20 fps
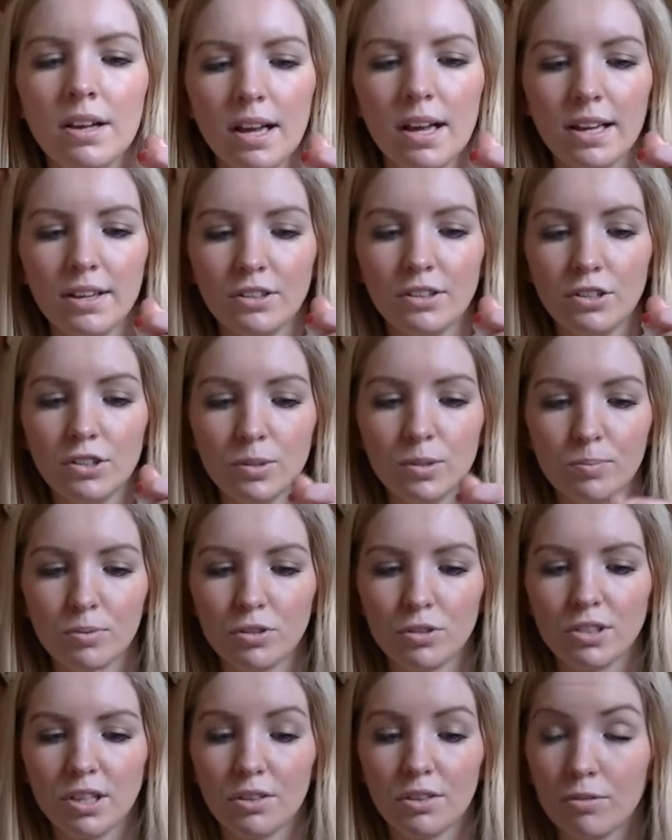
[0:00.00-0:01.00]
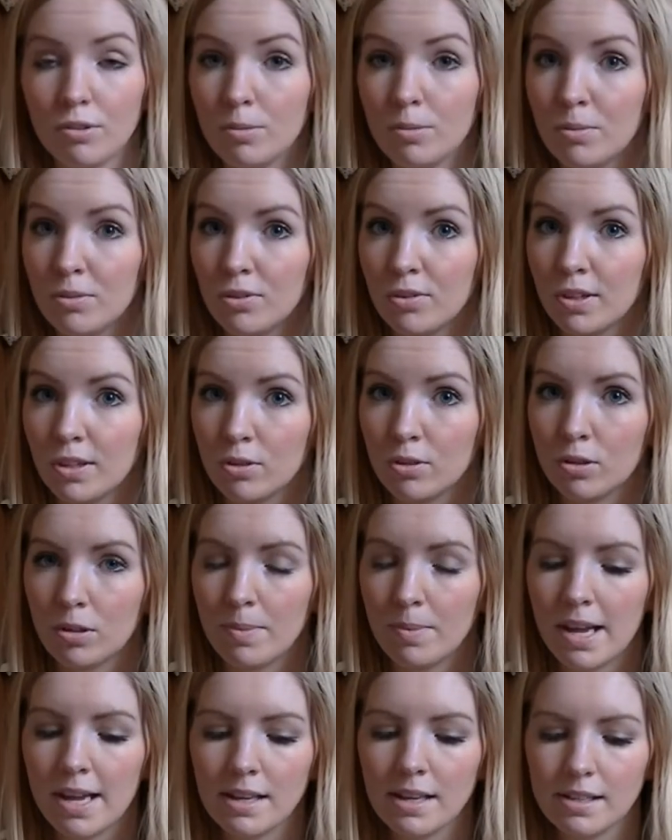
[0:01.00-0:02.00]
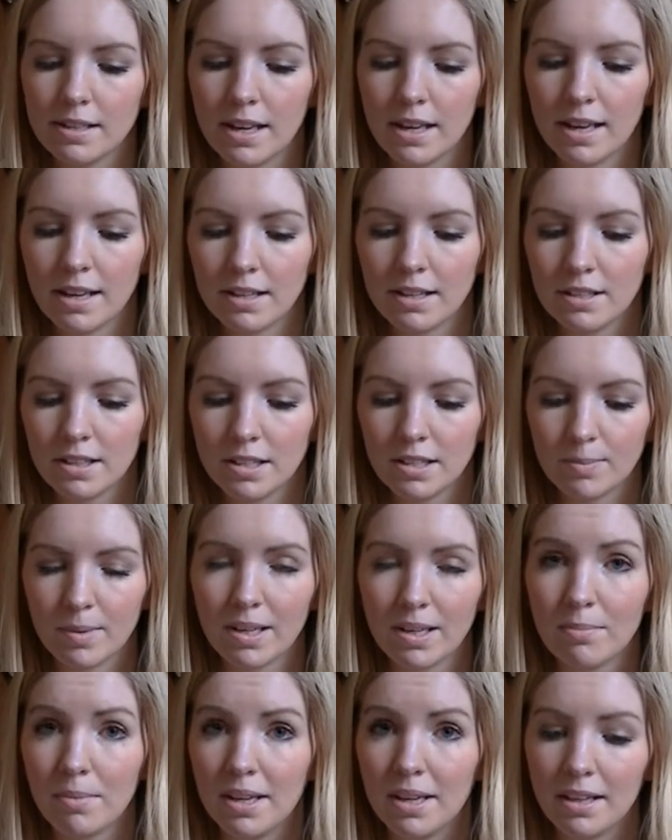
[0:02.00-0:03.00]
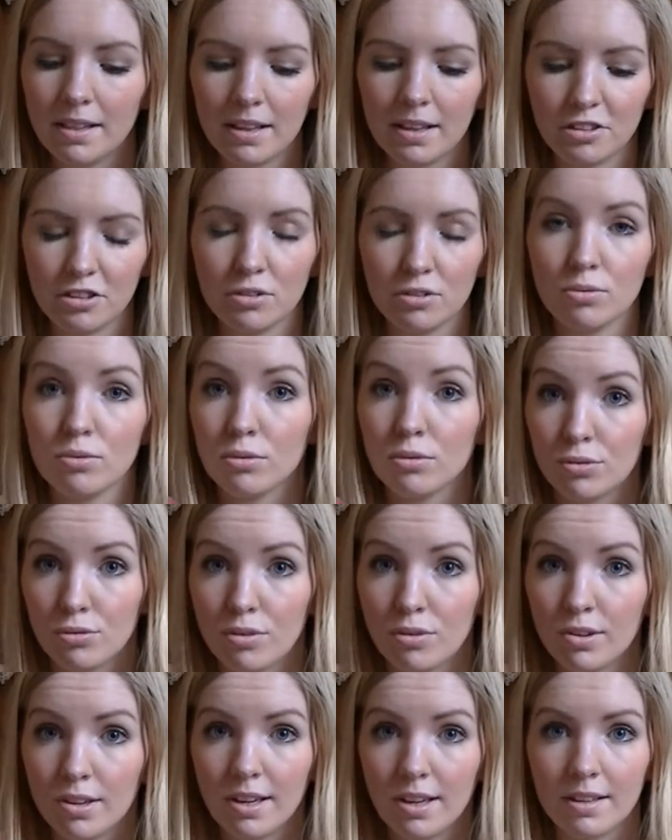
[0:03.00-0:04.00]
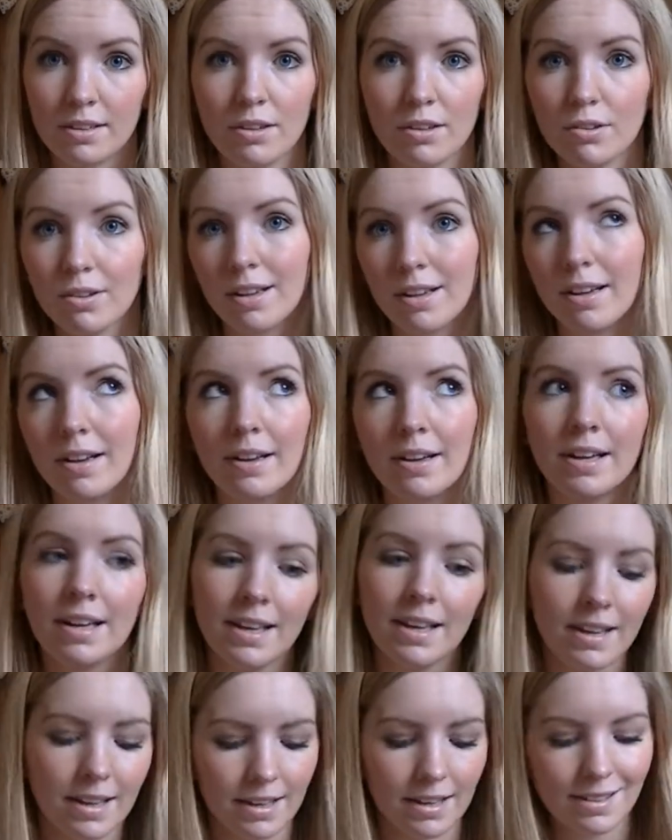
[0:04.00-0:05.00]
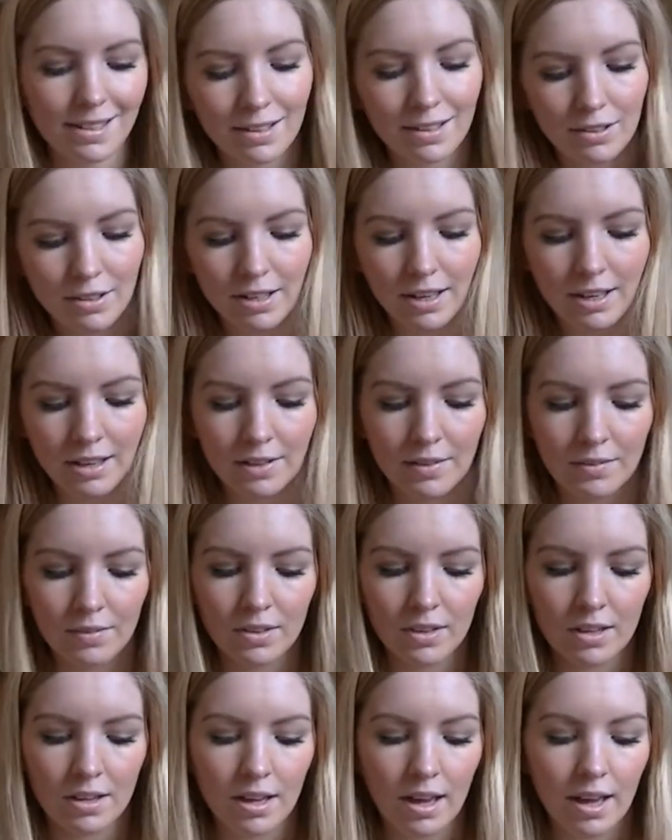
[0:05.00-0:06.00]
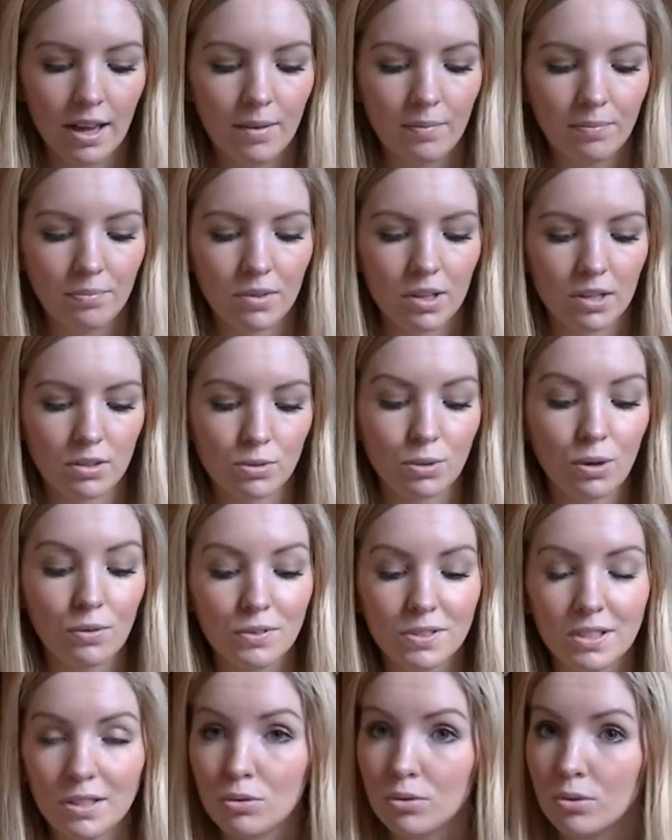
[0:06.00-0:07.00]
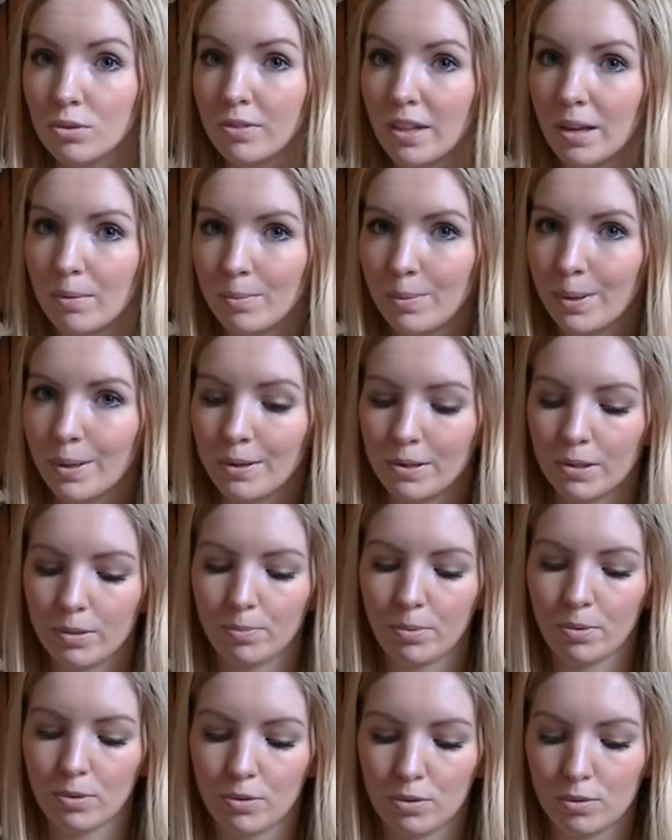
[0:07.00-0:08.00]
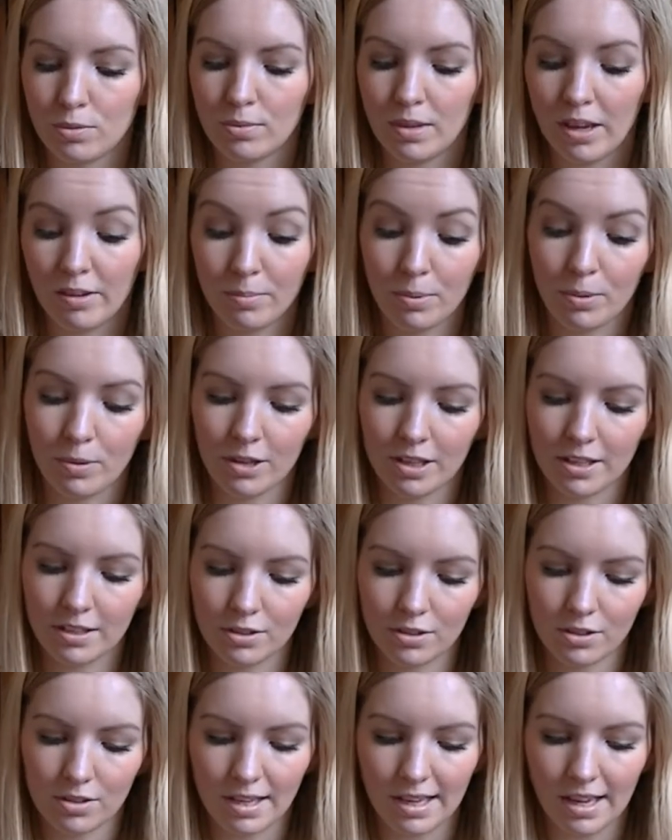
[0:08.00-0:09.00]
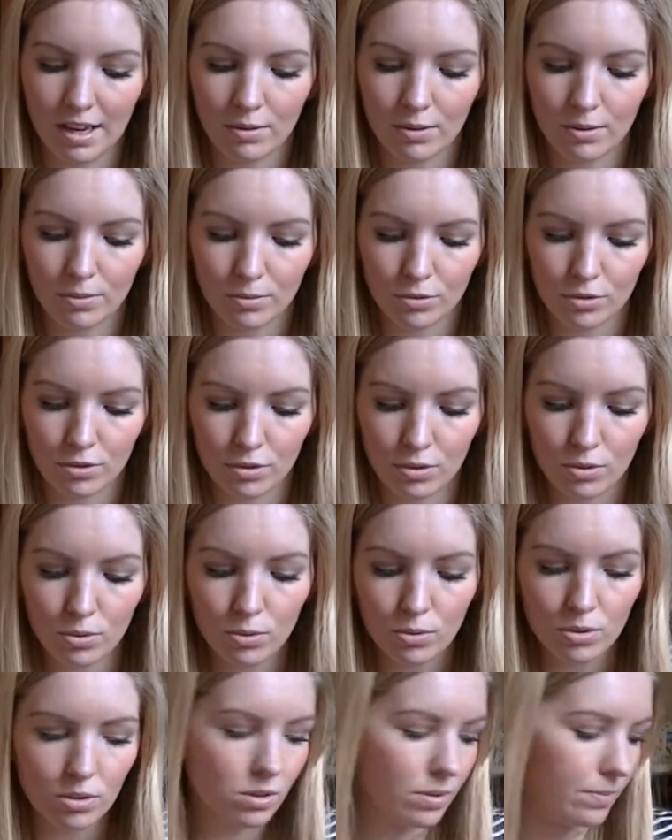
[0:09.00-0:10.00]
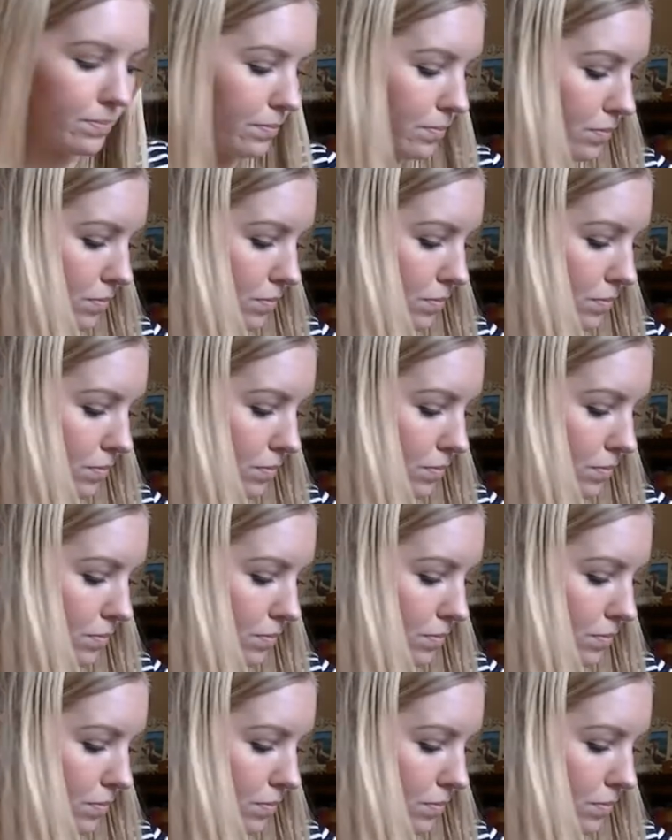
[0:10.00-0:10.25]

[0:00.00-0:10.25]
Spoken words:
and you just brush that through before you go to bed, and it's meant to make your lashes grow stronger and longer and healthier. So obviously I don't know if that works, but I bought it and see how it goes.